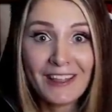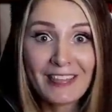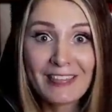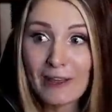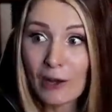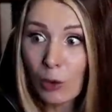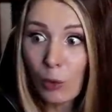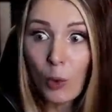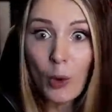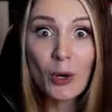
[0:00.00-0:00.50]

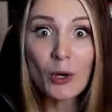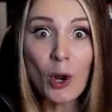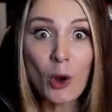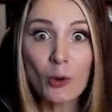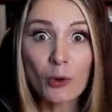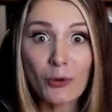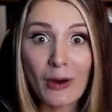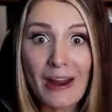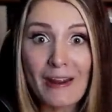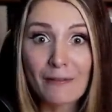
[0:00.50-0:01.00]
there were no
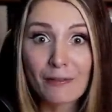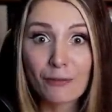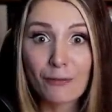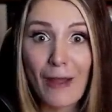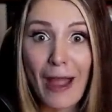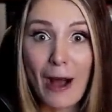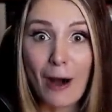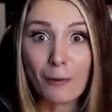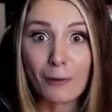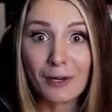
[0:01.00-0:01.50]
graves
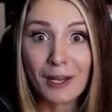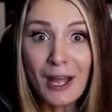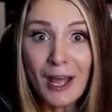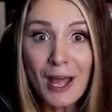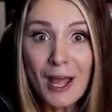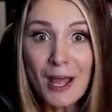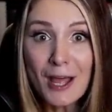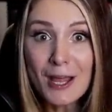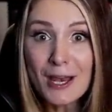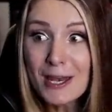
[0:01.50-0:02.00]
found.
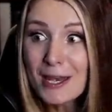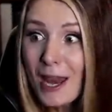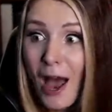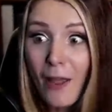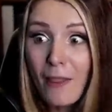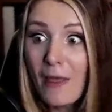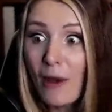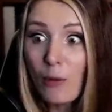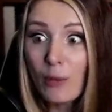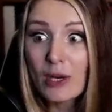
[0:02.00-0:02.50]

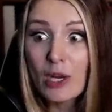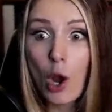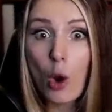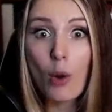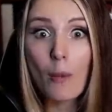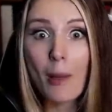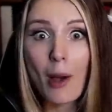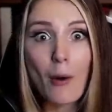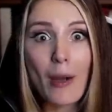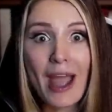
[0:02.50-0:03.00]
None that we know
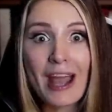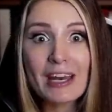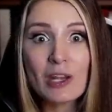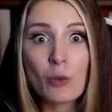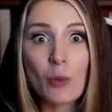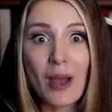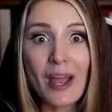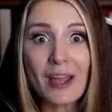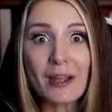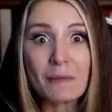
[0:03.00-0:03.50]
about
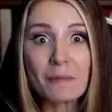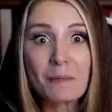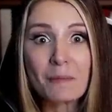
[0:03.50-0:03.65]
anyway.